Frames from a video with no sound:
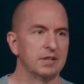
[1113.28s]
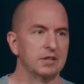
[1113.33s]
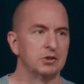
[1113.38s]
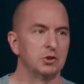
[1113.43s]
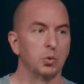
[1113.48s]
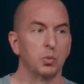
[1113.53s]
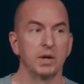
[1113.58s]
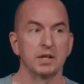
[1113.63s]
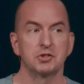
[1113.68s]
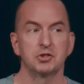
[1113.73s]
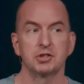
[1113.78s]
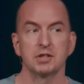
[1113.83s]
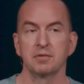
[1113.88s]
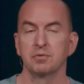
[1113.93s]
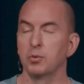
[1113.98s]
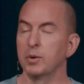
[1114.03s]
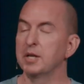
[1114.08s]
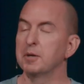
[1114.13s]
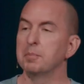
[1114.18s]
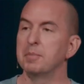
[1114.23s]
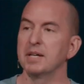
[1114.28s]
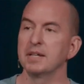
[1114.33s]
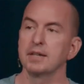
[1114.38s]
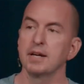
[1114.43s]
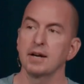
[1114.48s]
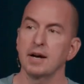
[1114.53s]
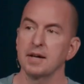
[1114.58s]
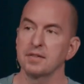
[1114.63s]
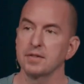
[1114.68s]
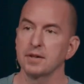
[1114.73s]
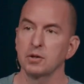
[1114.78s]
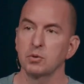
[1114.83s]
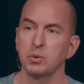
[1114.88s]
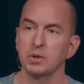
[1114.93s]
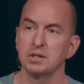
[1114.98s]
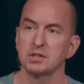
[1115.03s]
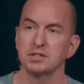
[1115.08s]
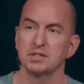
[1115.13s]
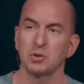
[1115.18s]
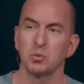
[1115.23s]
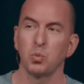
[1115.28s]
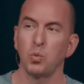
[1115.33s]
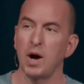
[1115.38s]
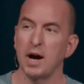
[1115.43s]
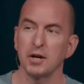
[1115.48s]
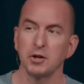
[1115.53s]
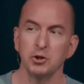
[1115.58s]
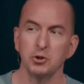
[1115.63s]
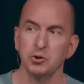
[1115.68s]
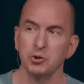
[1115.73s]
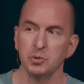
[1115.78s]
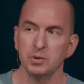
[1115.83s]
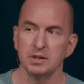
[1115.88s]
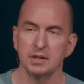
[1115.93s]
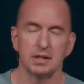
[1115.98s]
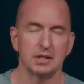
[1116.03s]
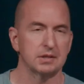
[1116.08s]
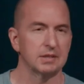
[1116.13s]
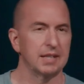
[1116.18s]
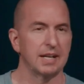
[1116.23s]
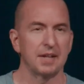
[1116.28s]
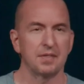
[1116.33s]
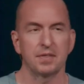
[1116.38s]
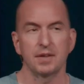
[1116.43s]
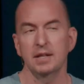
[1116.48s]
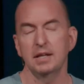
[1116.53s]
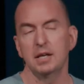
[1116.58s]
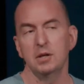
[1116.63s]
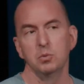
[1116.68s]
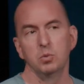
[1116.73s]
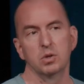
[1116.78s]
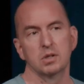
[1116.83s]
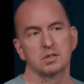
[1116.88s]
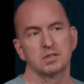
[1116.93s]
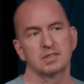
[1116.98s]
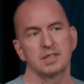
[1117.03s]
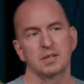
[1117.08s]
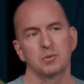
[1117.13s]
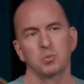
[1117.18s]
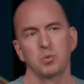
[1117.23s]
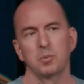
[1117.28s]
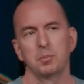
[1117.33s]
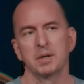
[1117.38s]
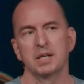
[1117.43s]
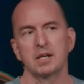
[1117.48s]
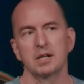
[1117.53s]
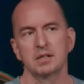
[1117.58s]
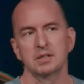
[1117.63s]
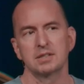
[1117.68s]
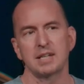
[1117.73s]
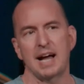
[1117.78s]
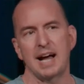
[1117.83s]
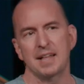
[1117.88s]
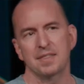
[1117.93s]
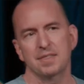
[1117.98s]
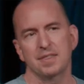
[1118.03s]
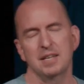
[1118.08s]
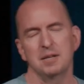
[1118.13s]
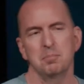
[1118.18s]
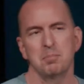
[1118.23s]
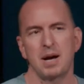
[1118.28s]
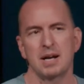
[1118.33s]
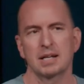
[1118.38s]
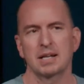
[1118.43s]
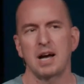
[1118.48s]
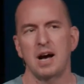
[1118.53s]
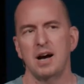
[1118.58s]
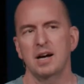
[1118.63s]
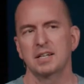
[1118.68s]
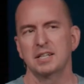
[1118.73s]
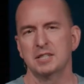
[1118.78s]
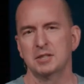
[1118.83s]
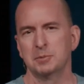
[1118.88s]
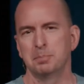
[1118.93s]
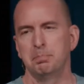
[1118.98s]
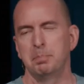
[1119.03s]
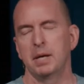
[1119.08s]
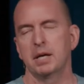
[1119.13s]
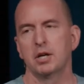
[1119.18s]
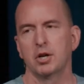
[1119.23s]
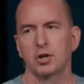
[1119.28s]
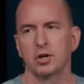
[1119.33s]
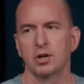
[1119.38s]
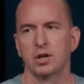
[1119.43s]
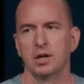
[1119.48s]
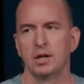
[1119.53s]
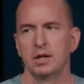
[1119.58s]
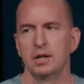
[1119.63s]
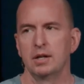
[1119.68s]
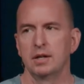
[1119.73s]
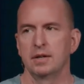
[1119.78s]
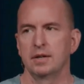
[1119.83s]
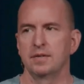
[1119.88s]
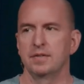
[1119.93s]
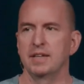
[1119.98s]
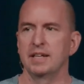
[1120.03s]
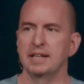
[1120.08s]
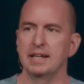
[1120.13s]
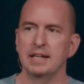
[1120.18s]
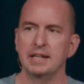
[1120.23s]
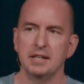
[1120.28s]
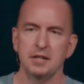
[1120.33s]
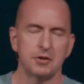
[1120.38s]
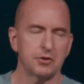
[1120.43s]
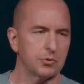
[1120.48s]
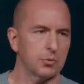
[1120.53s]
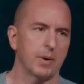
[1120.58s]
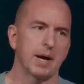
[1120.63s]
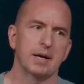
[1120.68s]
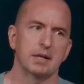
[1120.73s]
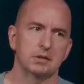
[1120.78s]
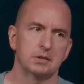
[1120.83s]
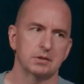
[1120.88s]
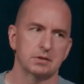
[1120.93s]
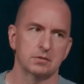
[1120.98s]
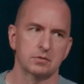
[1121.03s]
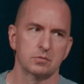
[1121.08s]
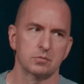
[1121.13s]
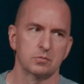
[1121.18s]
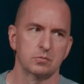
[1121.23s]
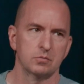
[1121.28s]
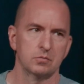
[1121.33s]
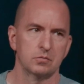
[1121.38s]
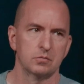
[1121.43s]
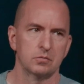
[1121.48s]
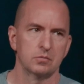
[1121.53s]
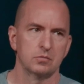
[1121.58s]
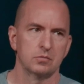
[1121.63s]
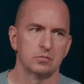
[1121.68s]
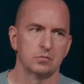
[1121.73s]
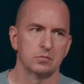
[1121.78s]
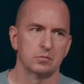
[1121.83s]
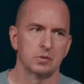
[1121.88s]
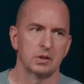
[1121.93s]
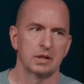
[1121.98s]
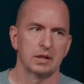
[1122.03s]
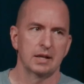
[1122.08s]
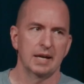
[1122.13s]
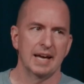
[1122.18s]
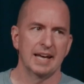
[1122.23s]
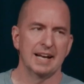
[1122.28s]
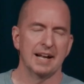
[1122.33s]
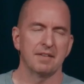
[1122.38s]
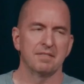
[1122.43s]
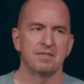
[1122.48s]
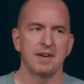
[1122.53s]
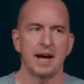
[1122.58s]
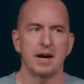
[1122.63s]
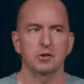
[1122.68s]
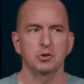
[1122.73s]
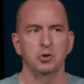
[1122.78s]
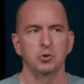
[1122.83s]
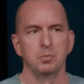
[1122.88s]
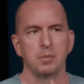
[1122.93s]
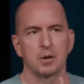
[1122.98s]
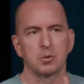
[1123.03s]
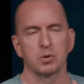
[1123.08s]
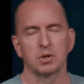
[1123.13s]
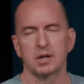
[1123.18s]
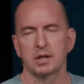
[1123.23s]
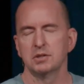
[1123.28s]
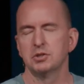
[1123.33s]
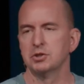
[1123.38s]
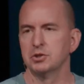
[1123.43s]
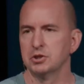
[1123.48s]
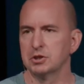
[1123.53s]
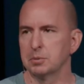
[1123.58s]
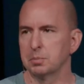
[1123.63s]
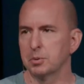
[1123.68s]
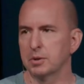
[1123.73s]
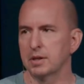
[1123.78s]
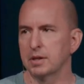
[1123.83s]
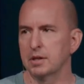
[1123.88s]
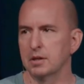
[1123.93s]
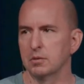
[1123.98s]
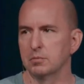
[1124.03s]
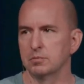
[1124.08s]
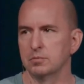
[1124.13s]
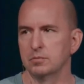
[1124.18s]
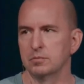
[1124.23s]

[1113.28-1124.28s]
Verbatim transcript: To which, if we'd have been there, I think we'd have said, Why are you doing this? And I think he would have said, Well, because I think my God is bigger than any threat. And I value my relationship with him